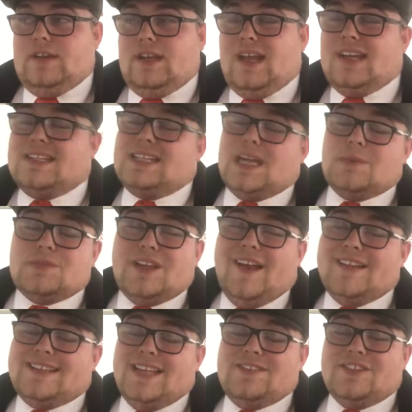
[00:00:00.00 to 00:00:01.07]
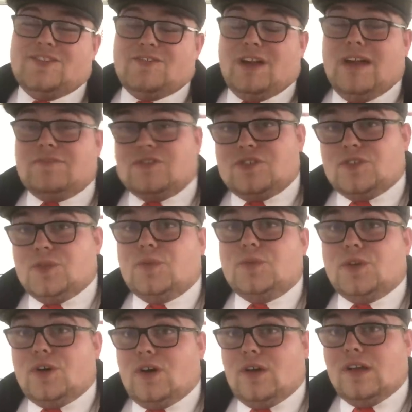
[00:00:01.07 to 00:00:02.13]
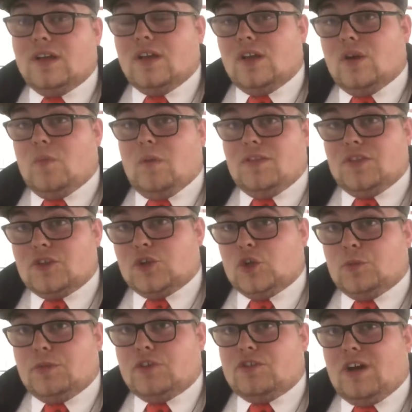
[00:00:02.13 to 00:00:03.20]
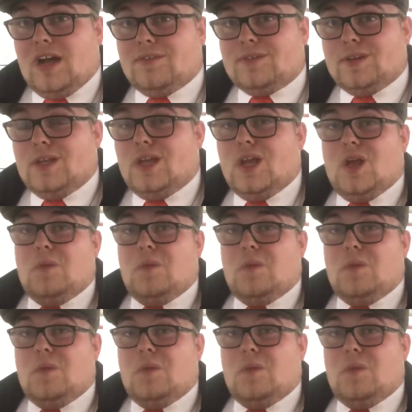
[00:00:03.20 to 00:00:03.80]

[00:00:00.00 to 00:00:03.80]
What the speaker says: And 9 times out of 10, the drivers do know when they shouldn't be driving.